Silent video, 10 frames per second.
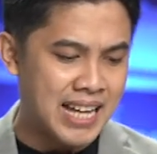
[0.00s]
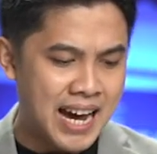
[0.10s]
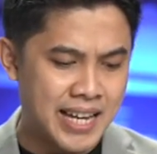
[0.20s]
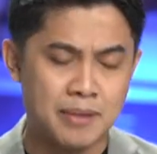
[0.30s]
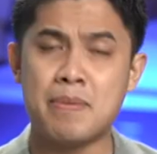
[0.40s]

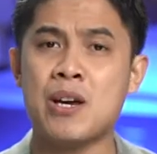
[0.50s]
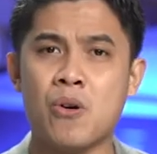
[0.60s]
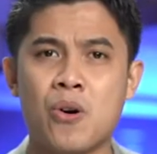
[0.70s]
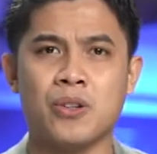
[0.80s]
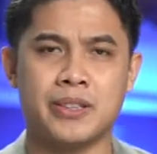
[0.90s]
died,
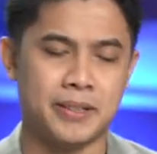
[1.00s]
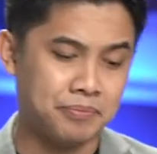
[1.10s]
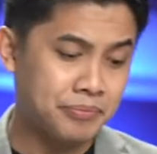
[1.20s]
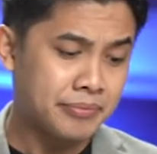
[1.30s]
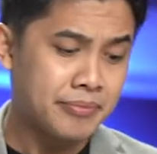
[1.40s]
behold,
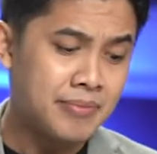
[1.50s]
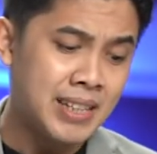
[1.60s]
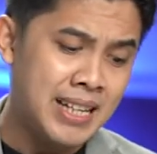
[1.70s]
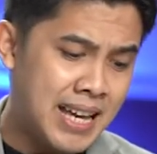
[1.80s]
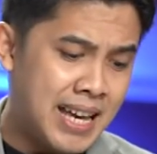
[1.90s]

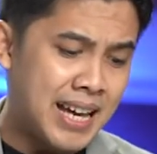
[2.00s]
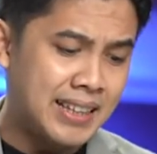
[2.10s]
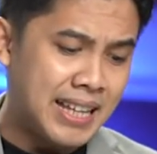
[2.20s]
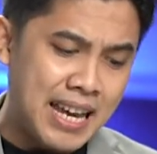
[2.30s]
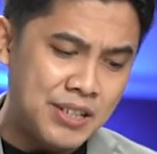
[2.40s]

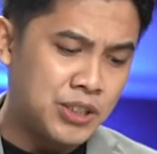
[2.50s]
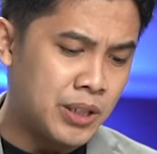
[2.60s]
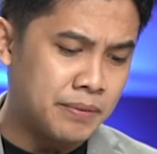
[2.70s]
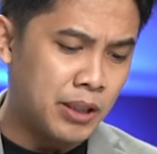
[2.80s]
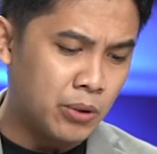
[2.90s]
an
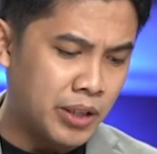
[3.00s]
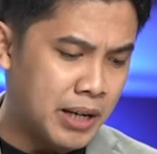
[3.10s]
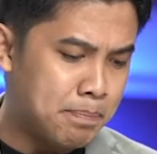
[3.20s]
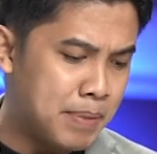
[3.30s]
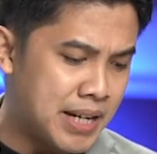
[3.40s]
angel of the Lord
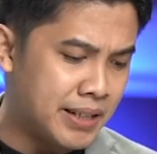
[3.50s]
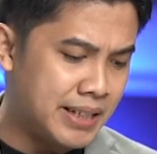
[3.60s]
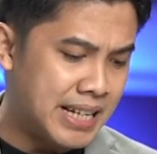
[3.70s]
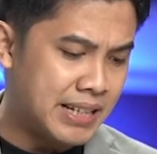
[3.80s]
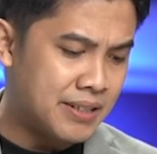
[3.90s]

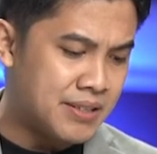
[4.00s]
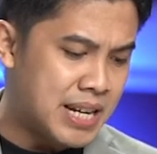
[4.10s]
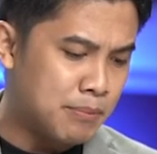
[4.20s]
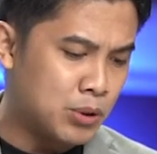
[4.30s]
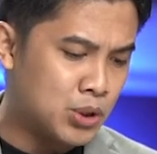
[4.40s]
appeared in a
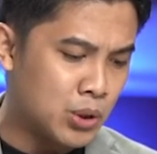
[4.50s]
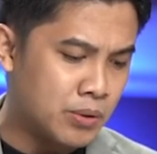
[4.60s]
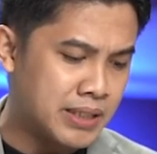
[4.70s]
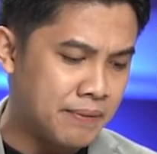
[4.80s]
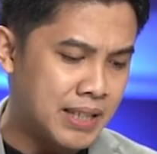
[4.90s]
dream to
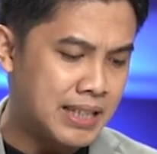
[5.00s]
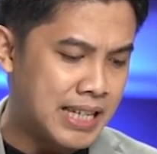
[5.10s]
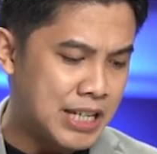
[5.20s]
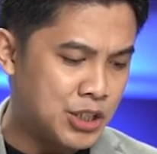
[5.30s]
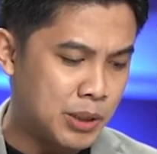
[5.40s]
Joseph in
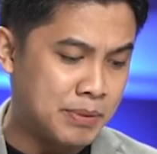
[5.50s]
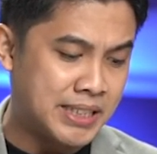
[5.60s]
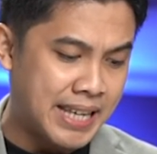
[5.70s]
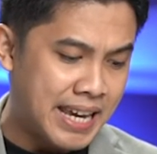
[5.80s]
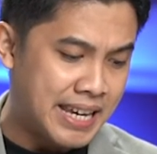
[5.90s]
Egypt,
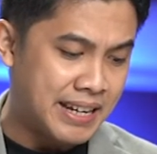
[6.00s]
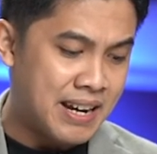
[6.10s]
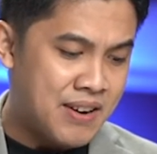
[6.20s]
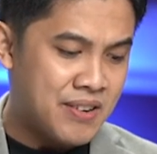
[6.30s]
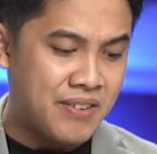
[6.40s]
saying,
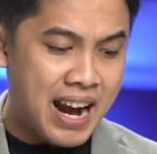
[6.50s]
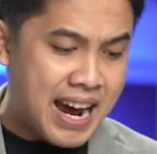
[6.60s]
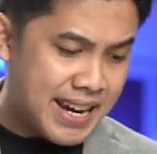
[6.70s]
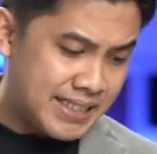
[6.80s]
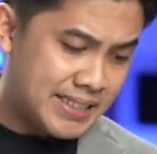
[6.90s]

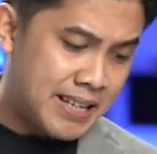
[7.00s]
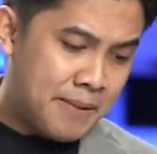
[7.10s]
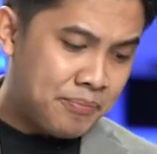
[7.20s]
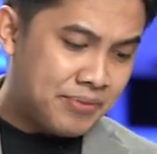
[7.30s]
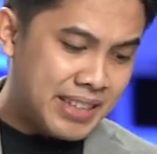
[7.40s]
rise,
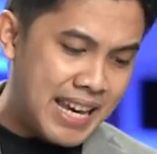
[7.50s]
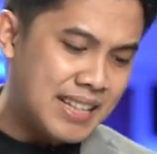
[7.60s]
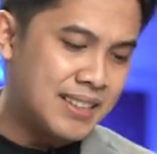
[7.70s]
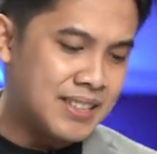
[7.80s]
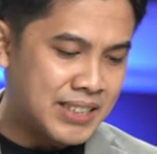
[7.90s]

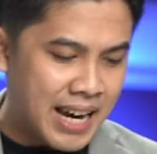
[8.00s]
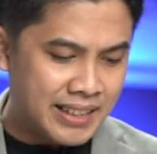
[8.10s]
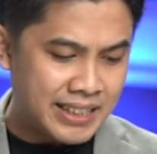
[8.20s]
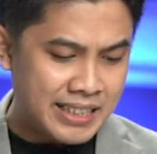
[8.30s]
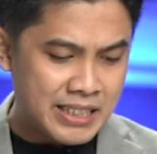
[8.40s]
take the
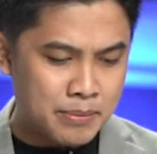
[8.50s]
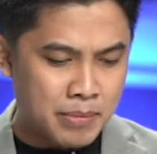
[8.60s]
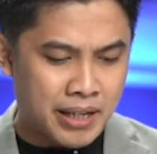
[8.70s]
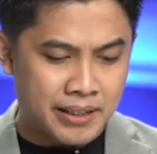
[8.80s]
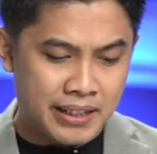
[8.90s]
child and his
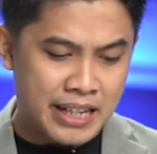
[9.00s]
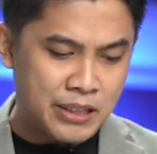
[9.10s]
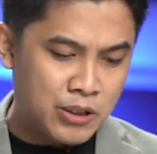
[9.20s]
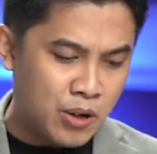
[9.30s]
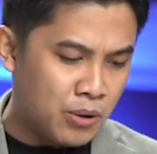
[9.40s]
mother
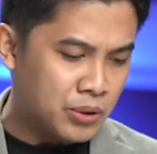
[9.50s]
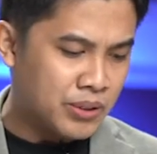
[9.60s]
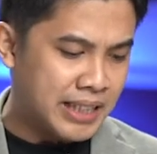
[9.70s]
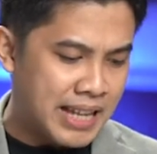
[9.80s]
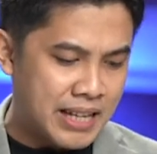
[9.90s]
and go to
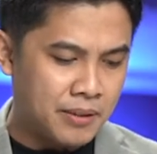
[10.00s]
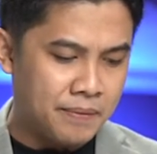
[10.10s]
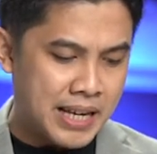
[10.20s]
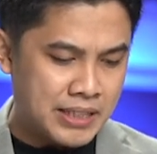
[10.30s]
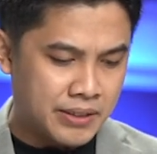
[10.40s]
the land of
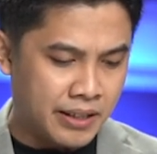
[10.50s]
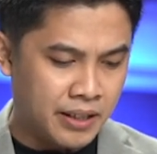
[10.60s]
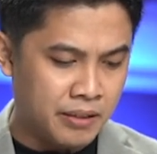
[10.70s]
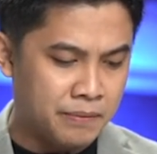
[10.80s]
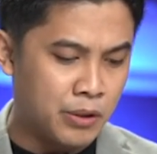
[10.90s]

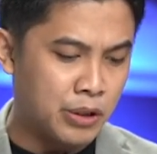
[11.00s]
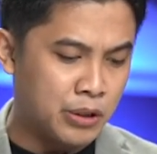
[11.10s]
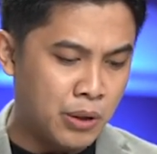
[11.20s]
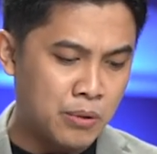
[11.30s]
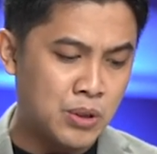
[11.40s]
Israel, for
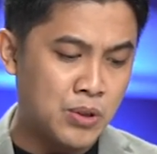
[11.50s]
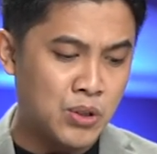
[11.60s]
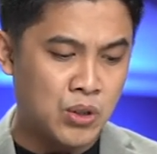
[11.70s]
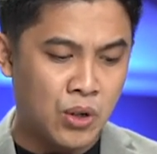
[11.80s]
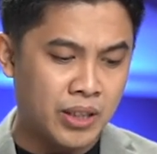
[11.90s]
those who
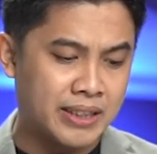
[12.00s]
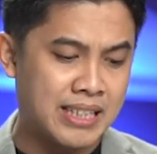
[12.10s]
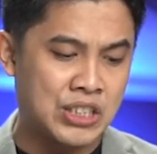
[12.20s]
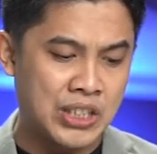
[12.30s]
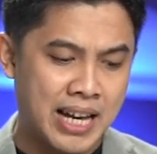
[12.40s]
sought the
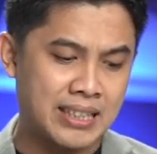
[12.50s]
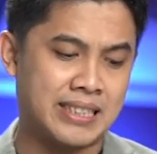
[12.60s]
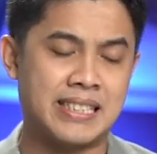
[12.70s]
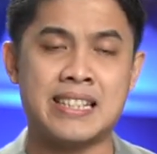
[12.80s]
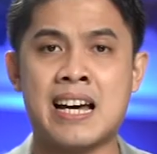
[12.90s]

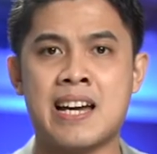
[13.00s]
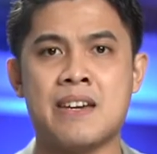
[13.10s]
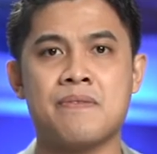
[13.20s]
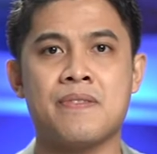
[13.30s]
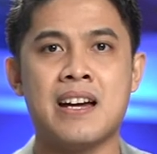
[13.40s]
child's
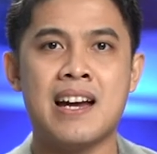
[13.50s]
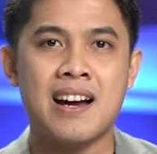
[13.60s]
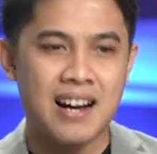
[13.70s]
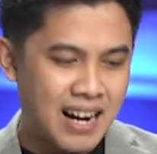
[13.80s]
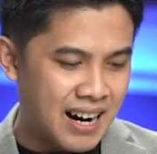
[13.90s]
life
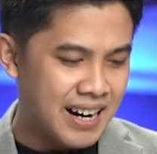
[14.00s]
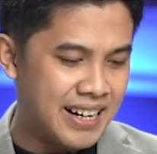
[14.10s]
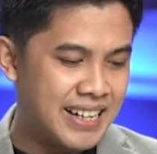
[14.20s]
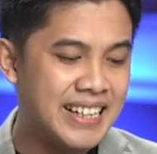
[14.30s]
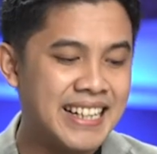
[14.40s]

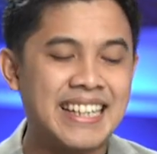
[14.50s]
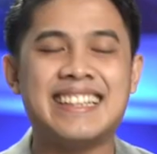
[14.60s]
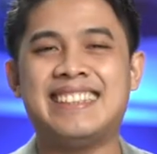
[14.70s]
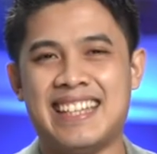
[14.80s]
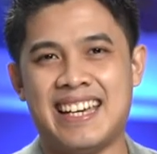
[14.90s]
are
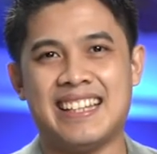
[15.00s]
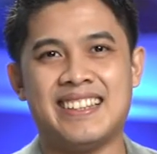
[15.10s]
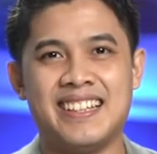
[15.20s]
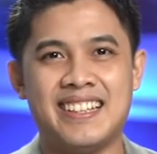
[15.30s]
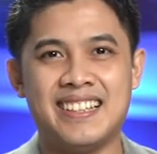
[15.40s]

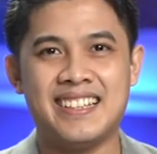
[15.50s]
dead.